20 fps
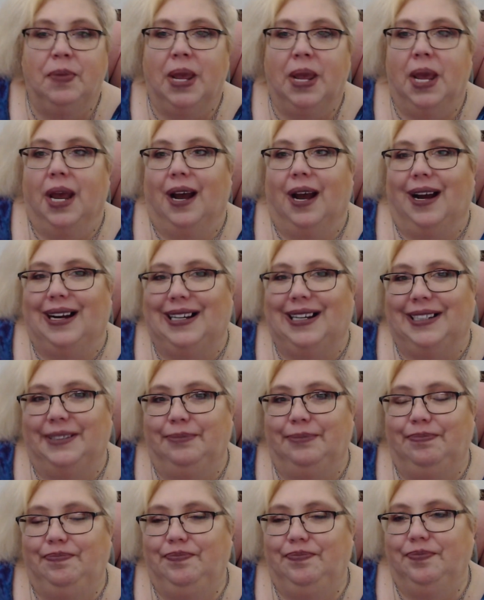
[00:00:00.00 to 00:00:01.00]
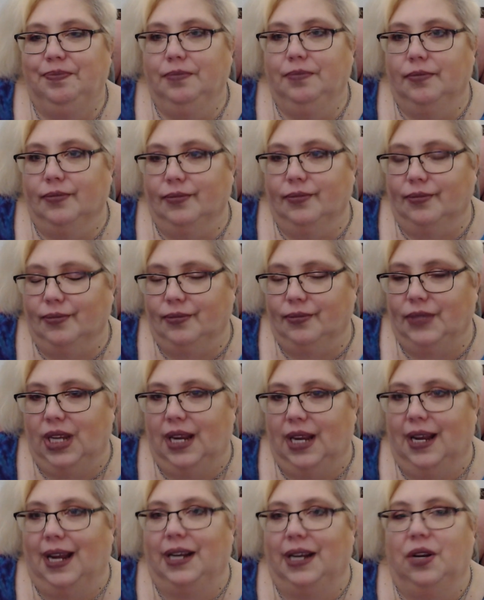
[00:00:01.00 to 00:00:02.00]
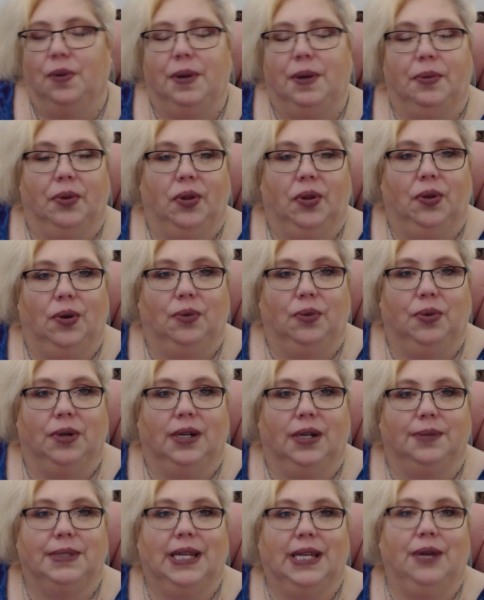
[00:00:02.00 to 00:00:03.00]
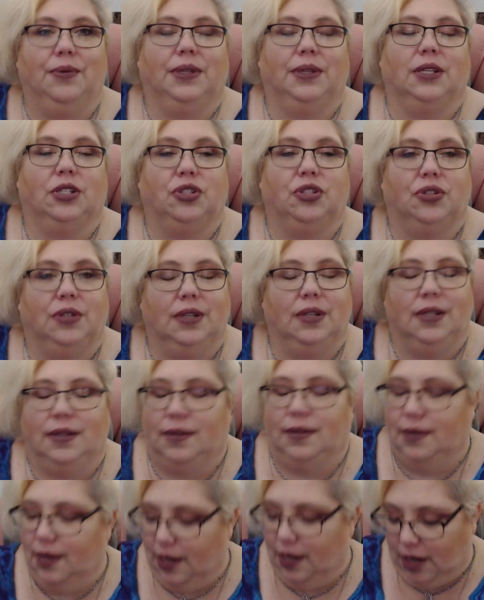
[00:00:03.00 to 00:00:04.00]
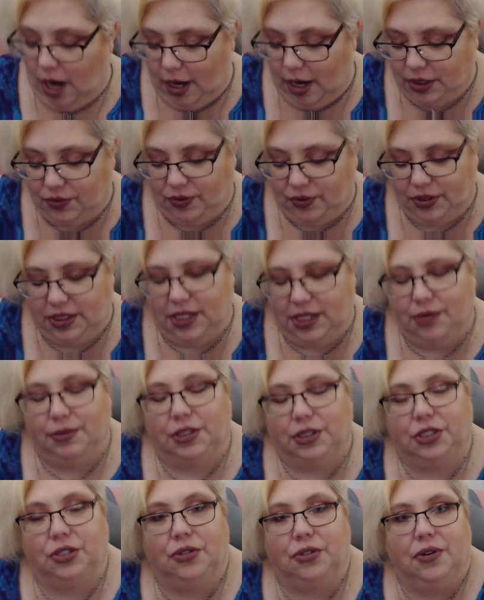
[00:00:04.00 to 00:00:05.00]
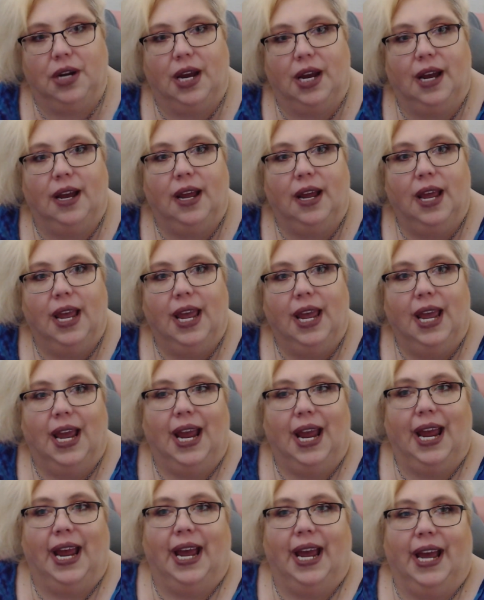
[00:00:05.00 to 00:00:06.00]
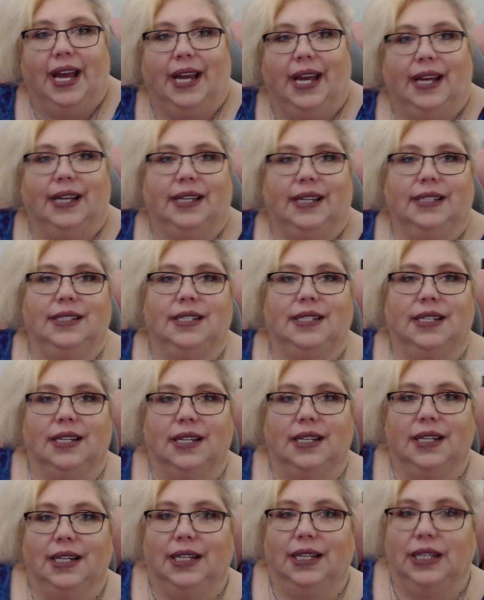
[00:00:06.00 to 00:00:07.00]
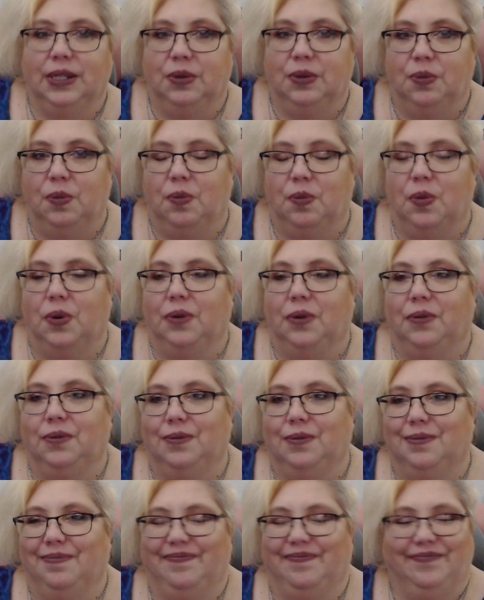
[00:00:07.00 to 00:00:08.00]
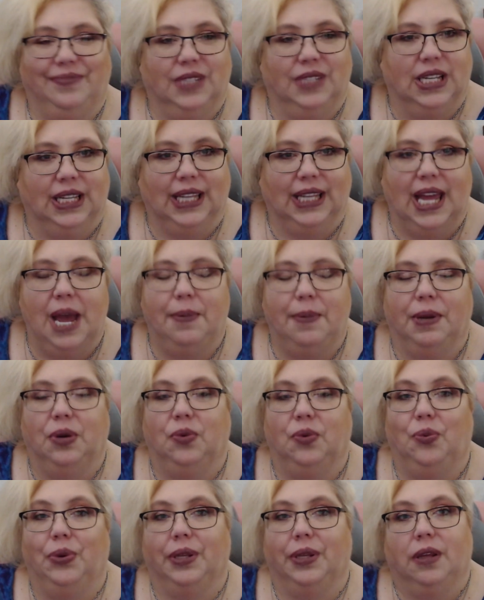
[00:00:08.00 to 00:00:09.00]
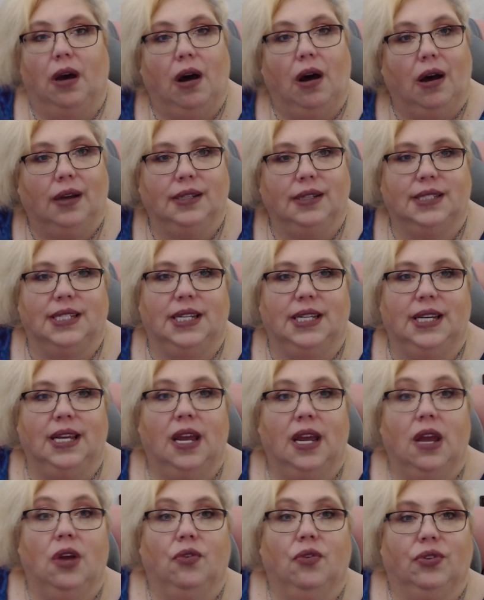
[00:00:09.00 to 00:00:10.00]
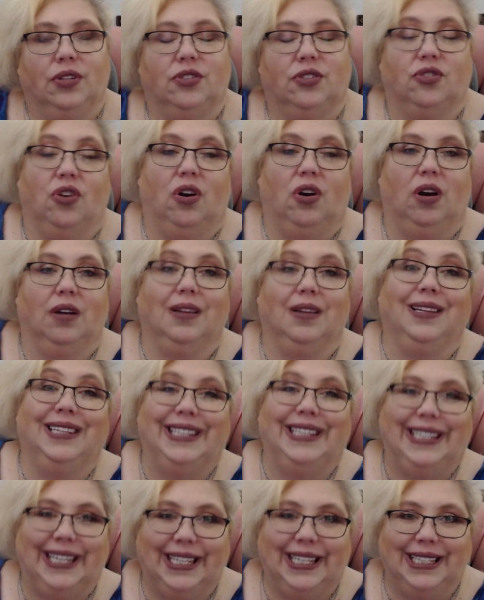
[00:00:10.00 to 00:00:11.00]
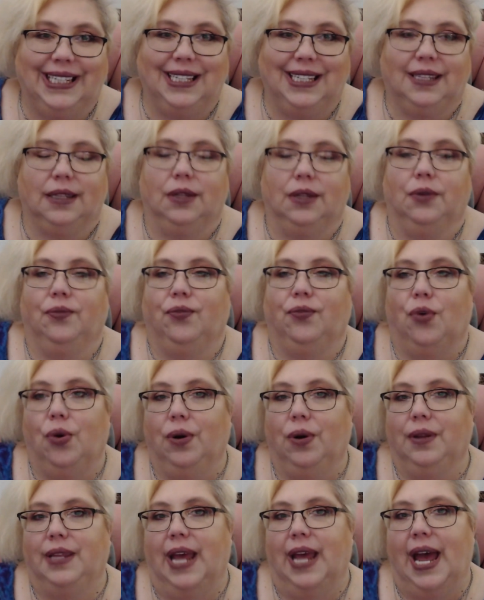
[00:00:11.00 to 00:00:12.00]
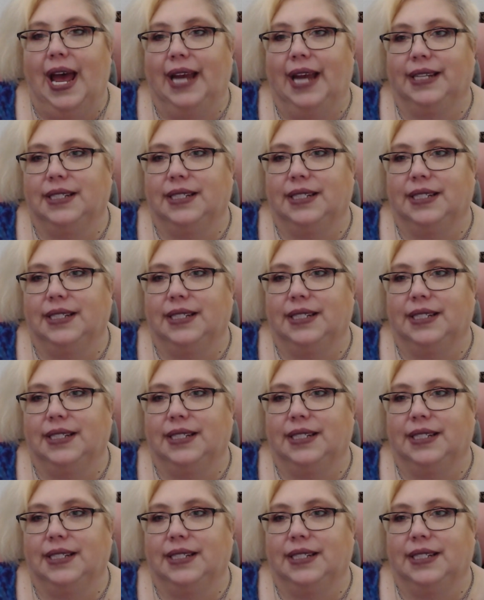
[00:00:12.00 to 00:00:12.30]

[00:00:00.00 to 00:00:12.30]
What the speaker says: I know people were upset with the controversy with Suga and him collabing with Halsey for the song Lilith for that